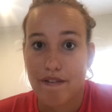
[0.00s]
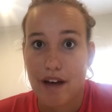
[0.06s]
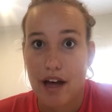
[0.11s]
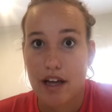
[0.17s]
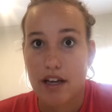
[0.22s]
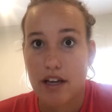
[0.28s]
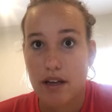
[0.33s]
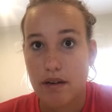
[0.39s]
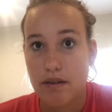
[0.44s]

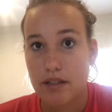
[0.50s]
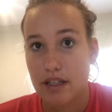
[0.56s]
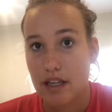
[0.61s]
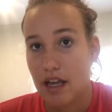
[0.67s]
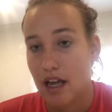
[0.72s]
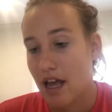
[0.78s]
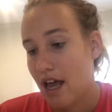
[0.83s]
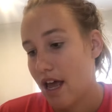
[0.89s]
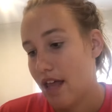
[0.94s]
values,
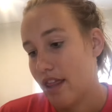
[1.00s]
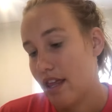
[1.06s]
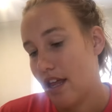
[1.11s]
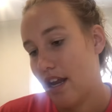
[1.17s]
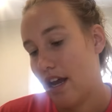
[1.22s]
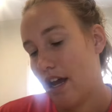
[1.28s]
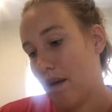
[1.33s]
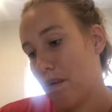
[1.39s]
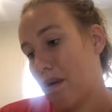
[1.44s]
and
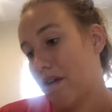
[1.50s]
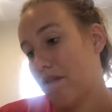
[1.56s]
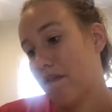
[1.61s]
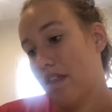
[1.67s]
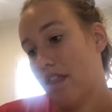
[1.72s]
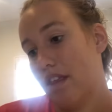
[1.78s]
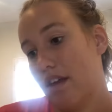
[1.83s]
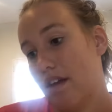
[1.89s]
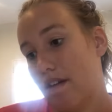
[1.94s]
then I went
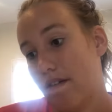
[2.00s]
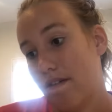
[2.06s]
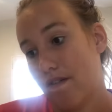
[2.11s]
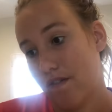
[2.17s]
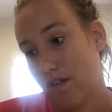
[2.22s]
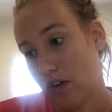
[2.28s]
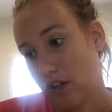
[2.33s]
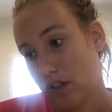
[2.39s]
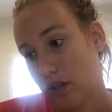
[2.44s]
with the
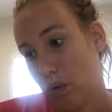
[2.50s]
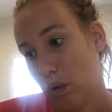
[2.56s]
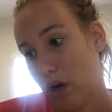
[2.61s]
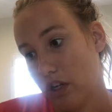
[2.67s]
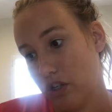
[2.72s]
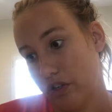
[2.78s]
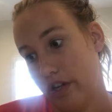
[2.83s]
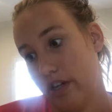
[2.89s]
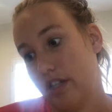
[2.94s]
first
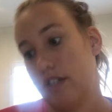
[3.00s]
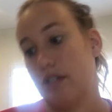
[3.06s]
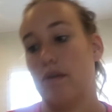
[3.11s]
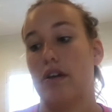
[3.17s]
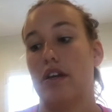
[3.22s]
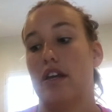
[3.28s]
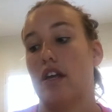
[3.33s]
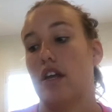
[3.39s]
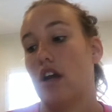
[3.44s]
quadrant, so
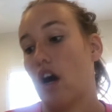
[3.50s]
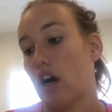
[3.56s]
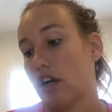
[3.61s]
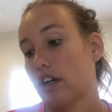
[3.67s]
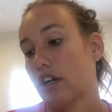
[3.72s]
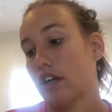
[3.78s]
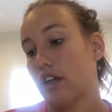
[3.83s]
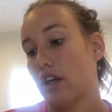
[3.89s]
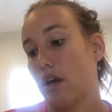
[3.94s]
I did
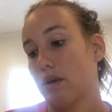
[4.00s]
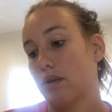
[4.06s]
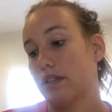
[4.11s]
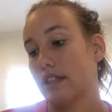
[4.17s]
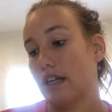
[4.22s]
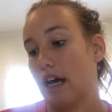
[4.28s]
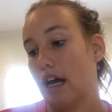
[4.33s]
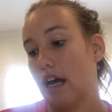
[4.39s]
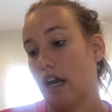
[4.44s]
arc,
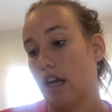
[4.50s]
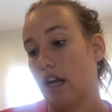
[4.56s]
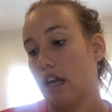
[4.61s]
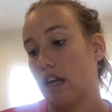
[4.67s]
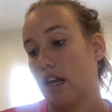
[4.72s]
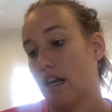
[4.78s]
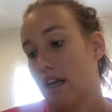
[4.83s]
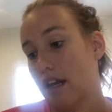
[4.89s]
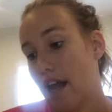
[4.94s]
cosine,
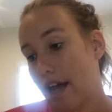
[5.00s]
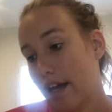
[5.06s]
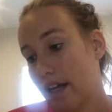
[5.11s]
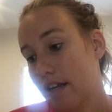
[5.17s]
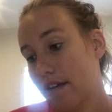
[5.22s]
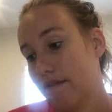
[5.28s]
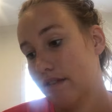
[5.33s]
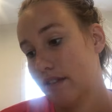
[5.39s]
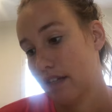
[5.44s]

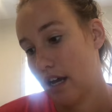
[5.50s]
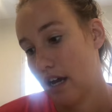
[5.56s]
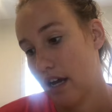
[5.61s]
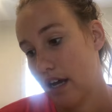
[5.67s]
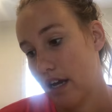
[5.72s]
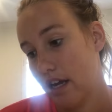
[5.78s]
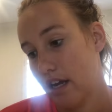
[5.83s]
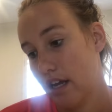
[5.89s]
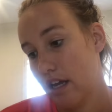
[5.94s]
negative
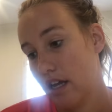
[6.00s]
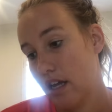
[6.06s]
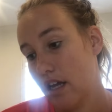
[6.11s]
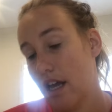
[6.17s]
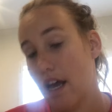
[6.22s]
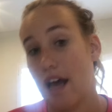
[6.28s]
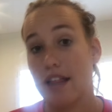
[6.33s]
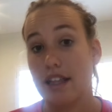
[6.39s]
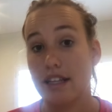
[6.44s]
sine,
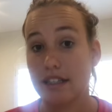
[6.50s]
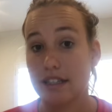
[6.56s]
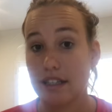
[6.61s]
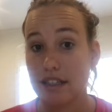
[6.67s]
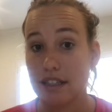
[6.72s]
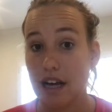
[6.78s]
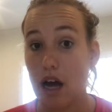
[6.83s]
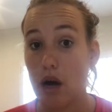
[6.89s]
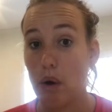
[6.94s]
and then
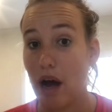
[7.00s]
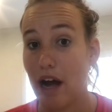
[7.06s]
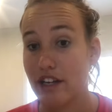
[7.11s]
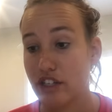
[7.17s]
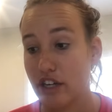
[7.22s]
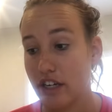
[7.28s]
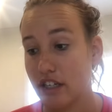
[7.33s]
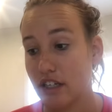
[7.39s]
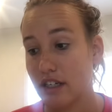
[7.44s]
I
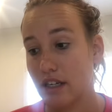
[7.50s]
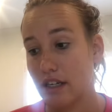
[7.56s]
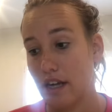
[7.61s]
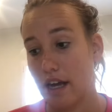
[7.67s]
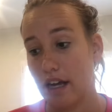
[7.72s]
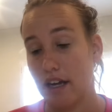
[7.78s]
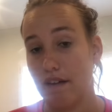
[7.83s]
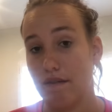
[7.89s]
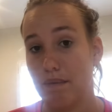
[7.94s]
changed it to
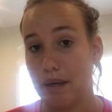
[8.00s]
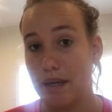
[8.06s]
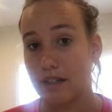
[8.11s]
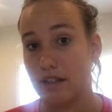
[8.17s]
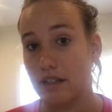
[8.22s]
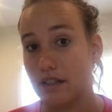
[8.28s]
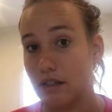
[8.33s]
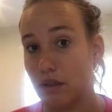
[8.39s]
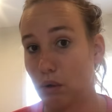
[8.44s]
negative because
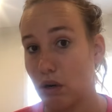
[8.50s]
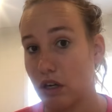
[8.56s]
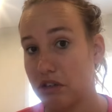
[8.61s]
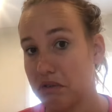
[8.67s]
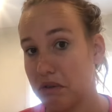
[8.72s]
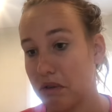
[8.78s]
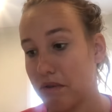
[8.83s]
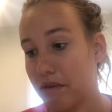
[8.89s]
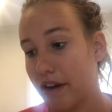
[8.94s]
it's in
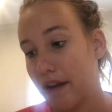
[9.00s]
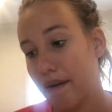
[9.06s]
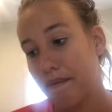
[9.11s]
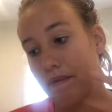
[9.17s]
quadrant 3.